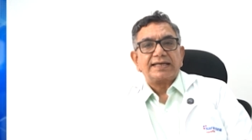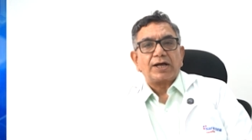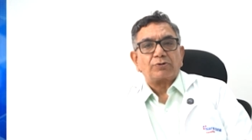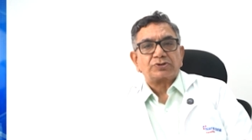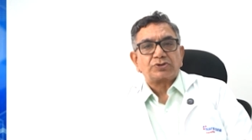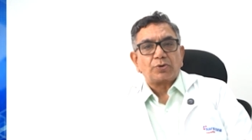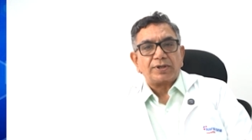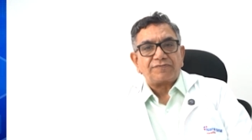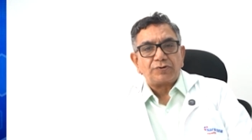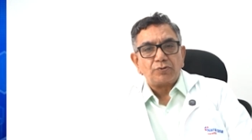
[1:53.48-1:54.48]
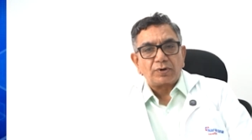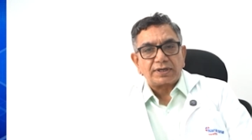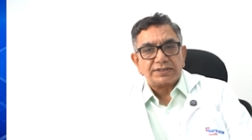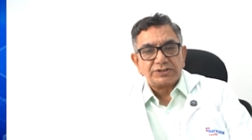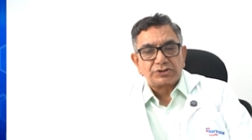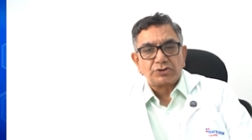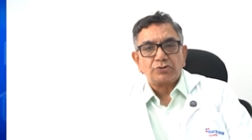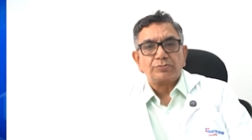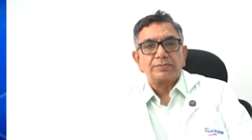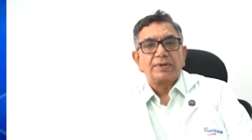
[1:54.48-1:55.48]
Now, so if you
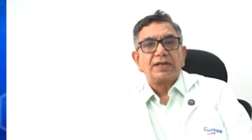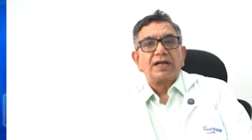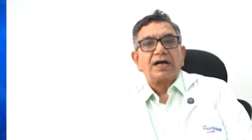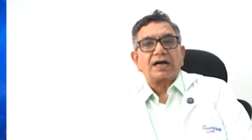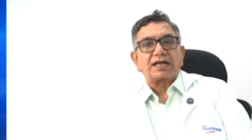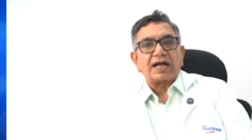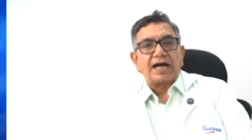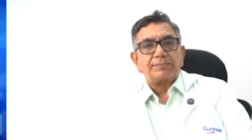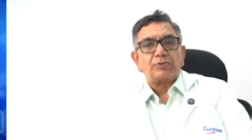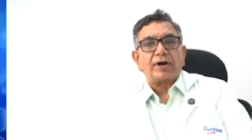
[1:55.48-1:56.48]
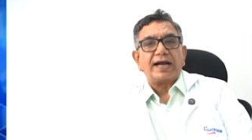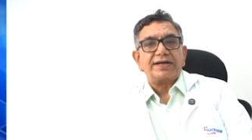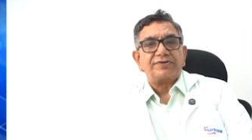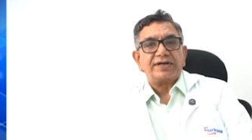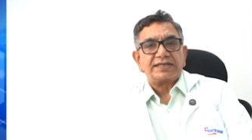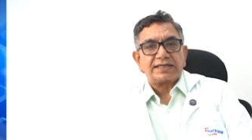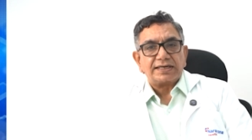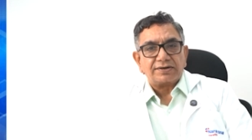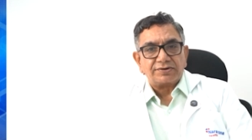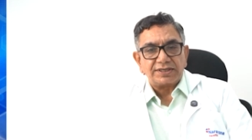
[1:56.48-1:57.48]
consume a
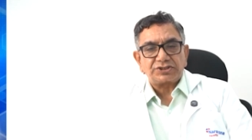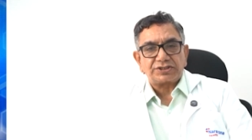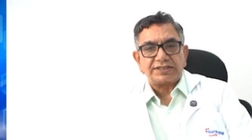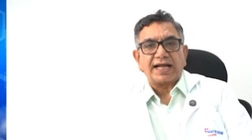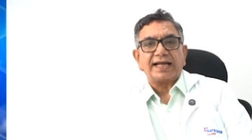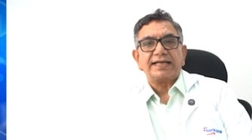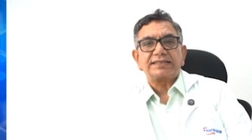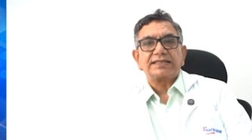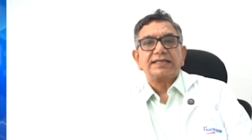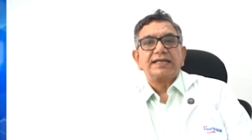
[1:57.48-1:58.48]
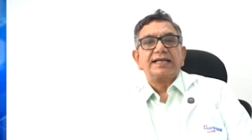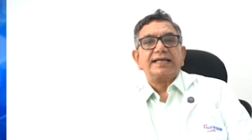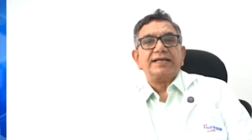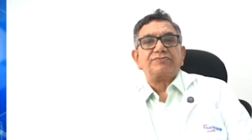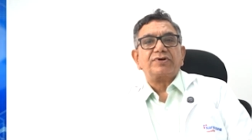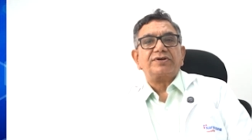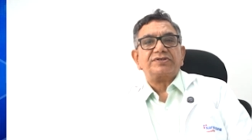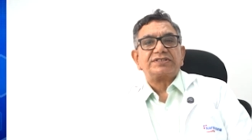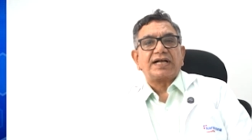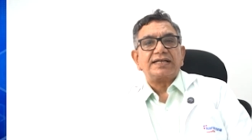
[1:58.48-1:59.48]
carbohydrate-rich diet, it will
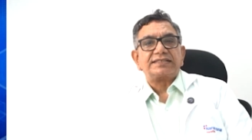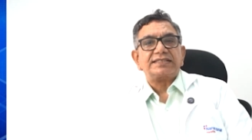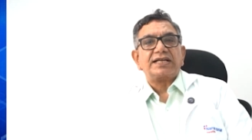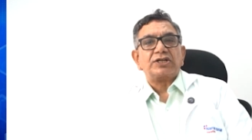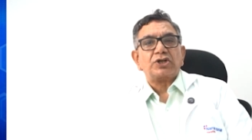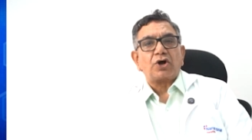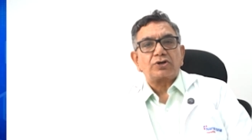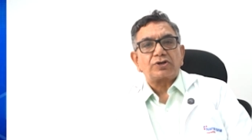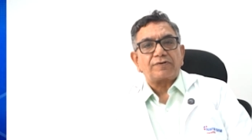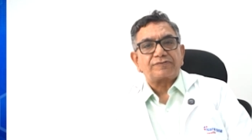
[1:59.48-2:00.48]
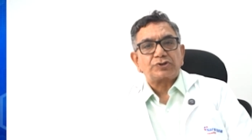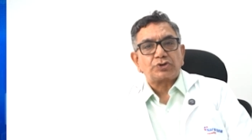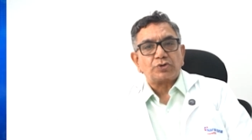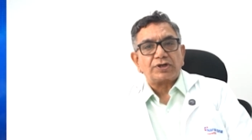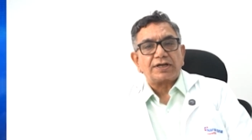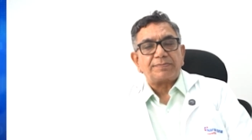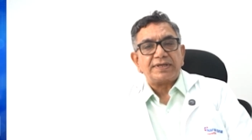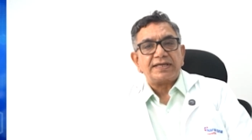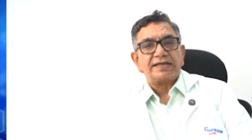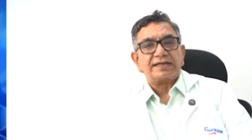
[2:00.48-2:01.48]
result in a lot of sugar
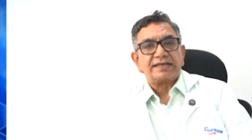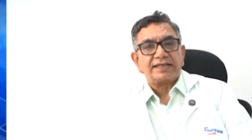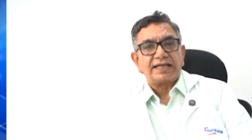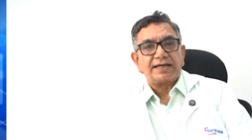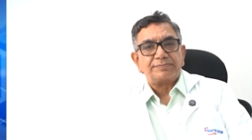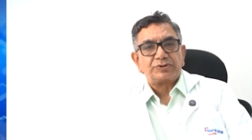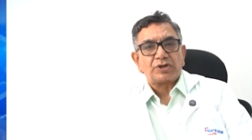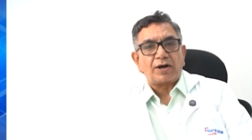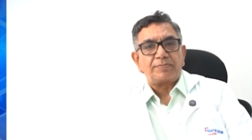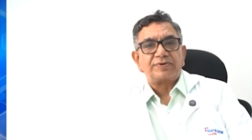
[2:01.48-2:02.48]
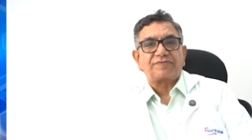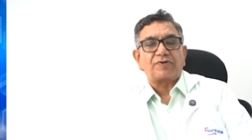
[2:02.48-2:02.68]
being reabsorbed